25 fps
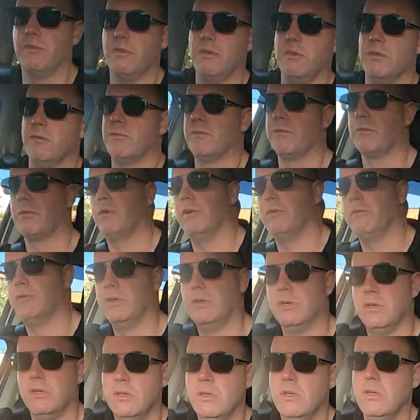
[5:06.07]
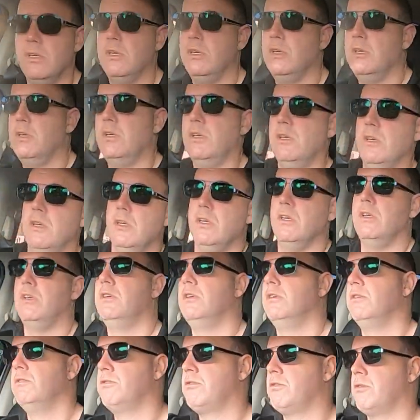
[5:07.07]
that you're forever
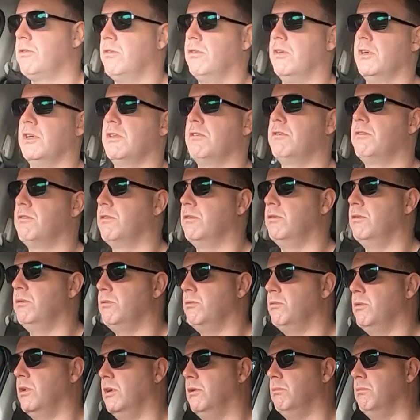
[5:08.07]
trying to